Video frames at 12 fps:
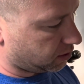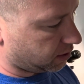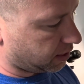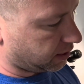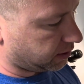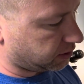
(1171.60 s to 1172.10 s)

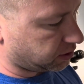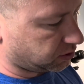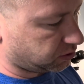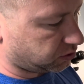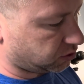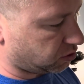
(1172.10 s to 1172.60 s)
And this is
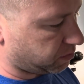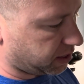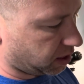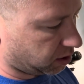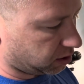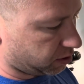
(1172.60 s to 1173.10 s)
just going to be a
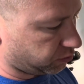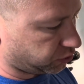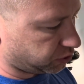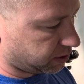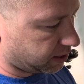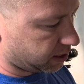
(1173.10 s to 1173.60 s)
close
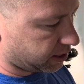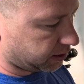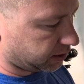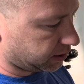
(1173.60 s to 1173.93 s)
generic.